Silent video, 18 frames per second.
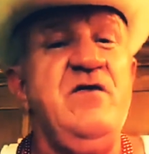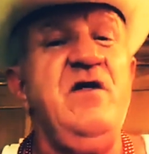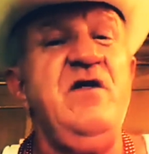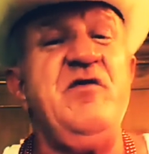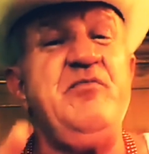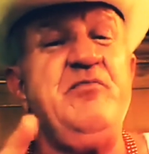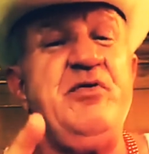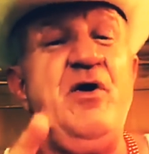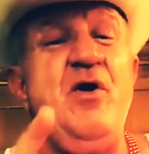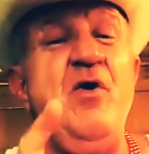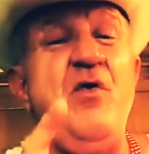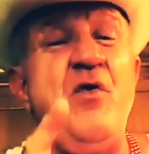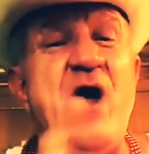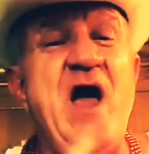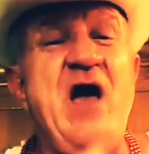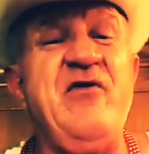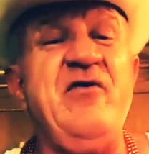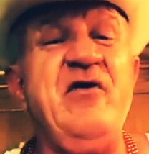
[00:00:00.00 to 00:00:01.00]
This pro
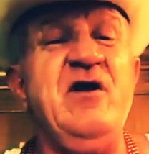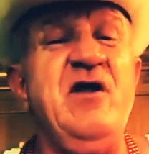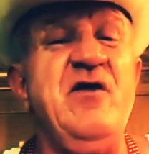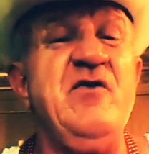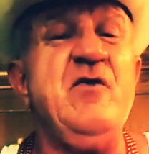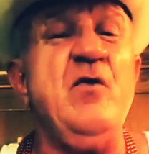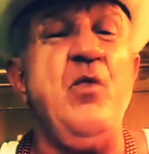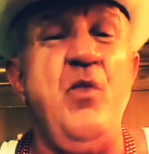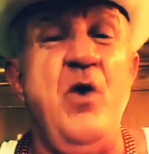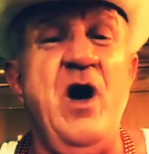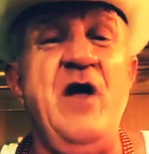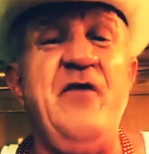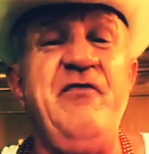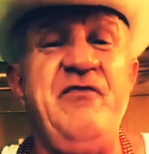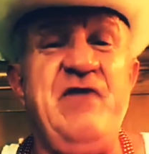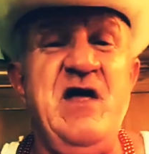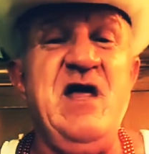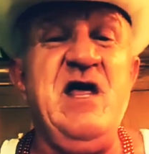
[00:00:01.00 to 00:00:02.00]
wrestling is the
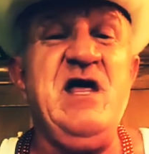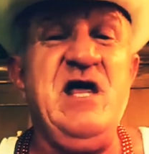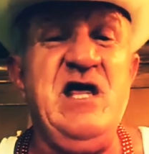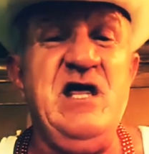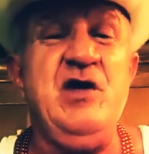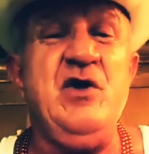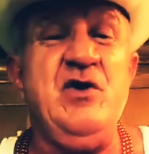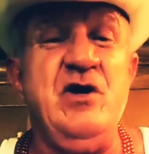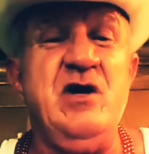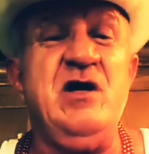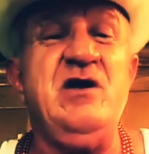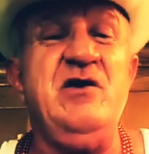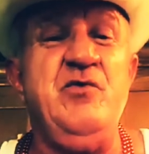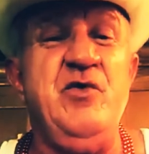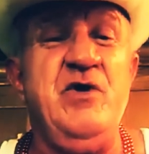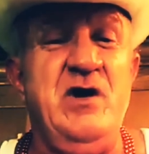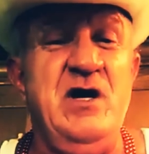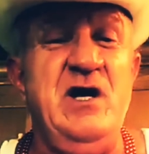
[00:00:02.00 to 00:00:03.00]
one thing he could
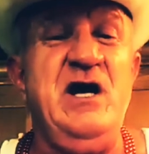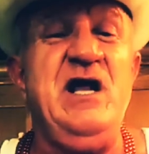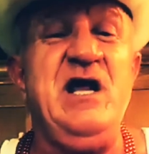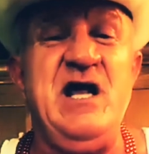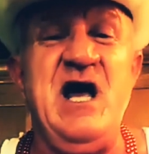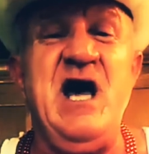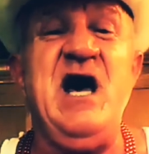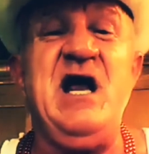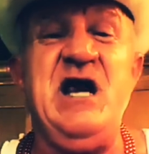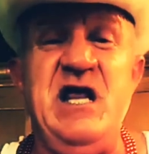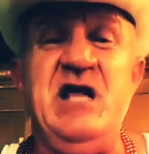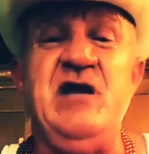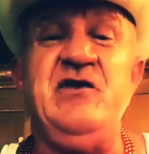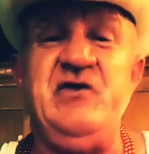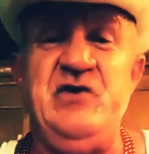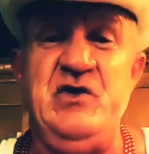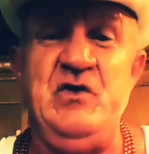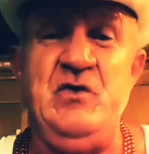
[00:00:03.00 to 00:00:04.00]
have really got
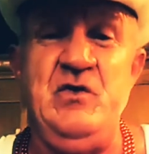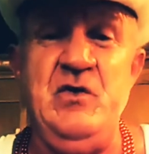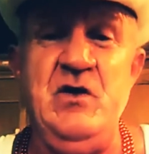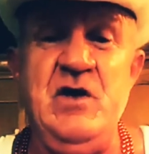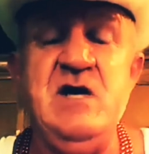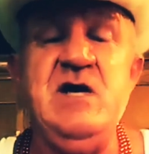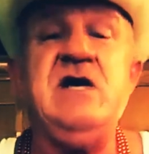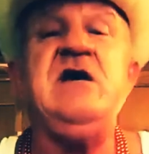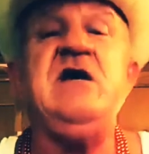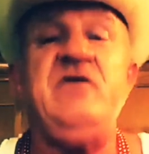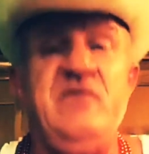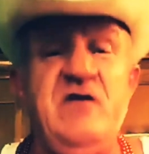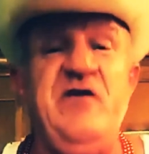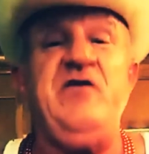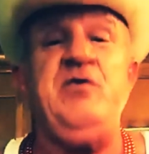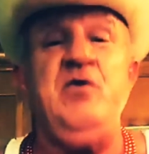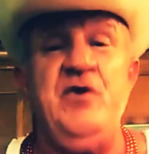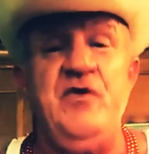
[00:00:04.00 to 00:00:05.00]
into.
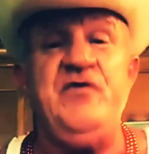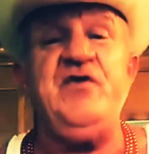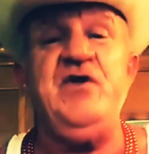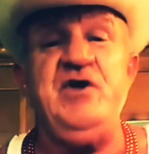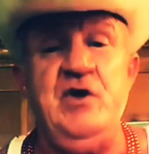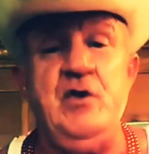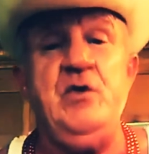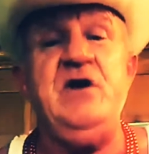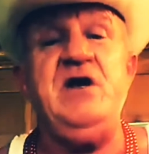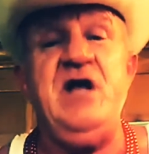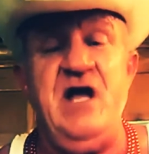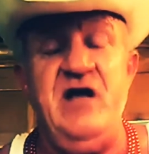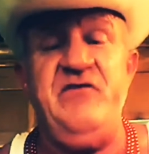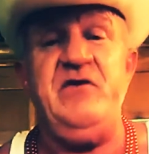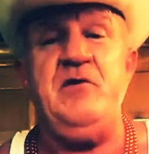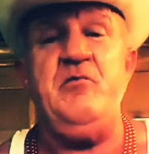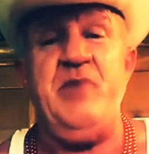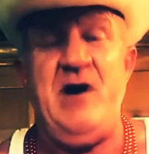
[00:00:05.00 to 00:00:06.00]
This one's for you in
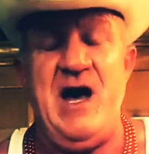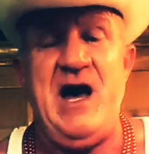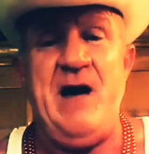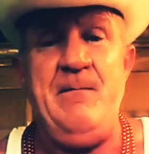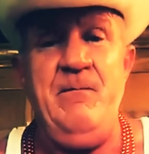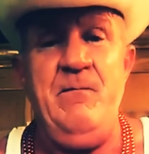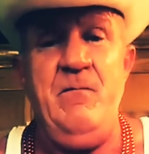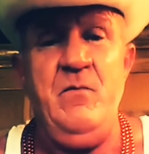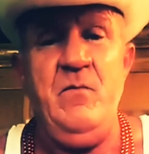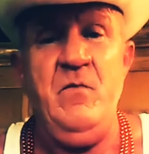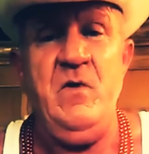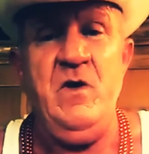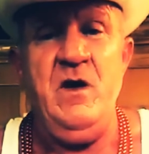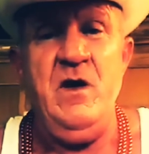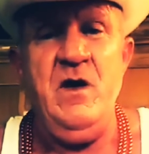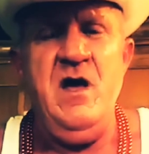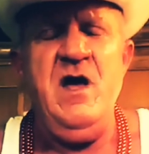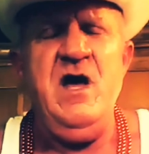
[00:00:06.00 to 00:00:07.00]
heaven, Pop.
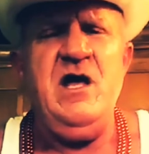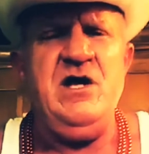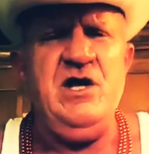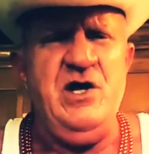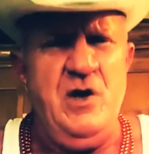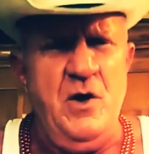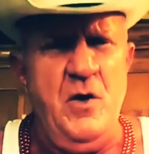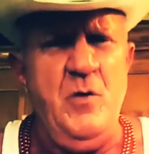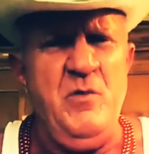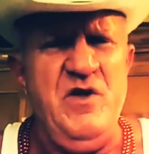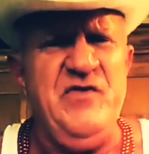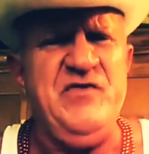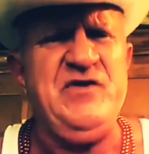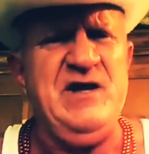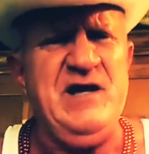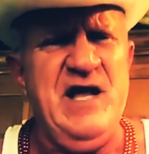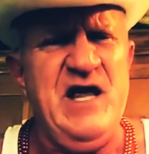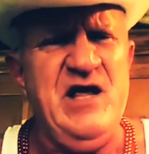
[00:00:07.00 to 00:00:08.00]
And you know,
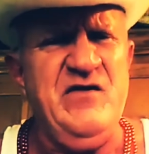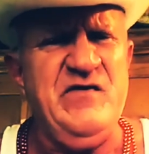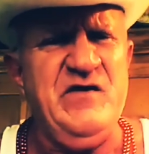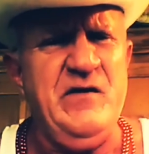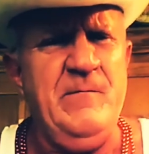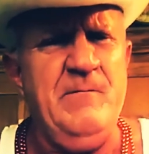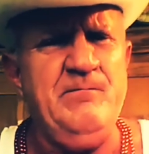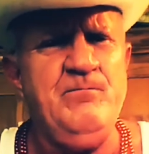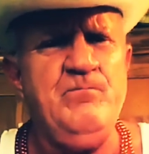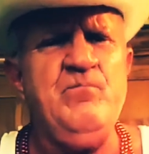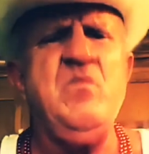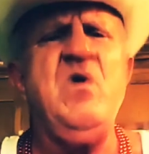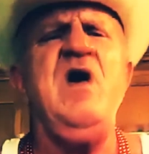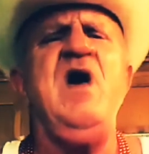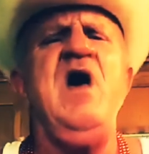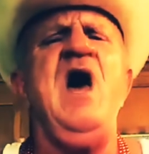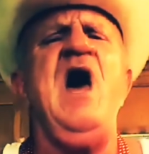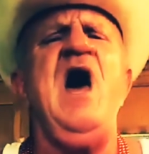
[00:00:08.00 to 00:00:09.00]
Mr. Lazer,
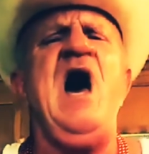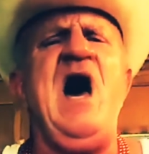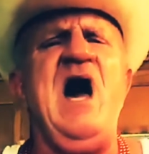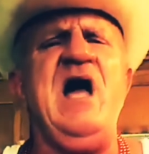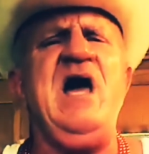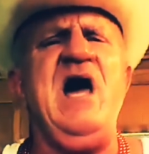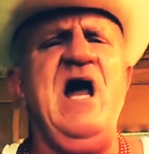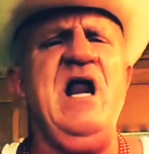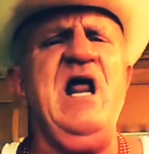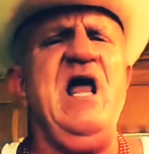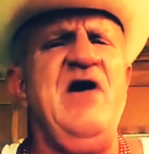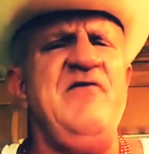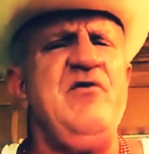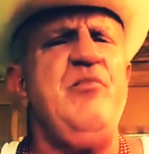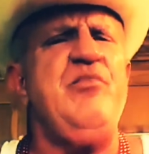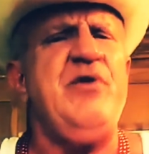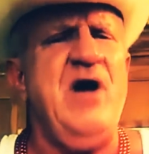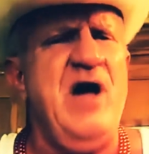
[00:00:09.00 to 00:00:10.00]
I kind of
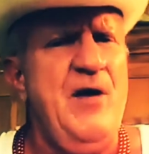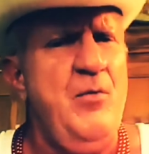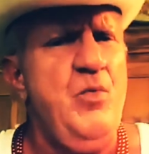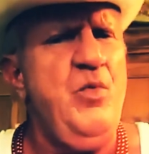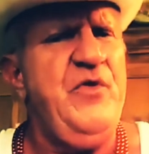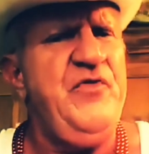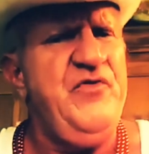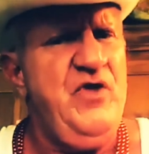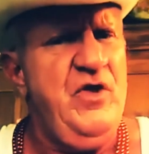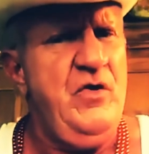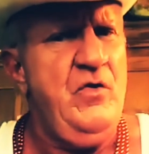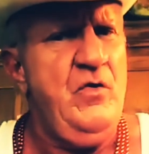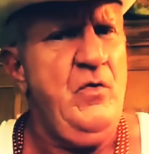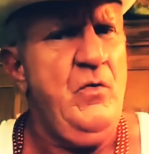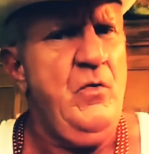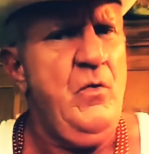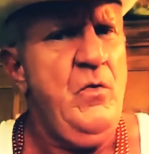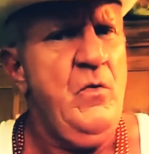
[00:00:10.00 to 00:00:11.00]
have a problem with
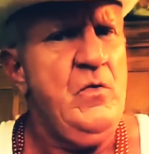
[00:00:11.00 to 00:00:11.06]
you.